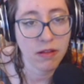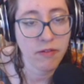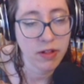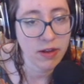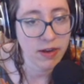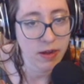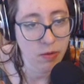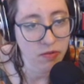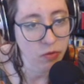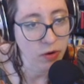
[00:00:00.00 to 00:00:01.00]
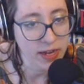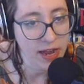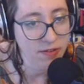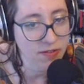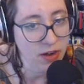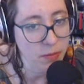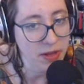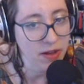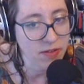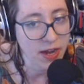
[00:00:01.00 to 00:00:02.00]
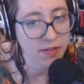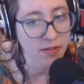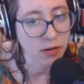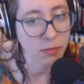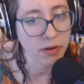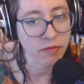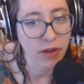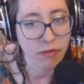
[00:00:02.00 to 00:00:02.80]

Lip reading: Leaving Lindau is a great case study because it has a little bit of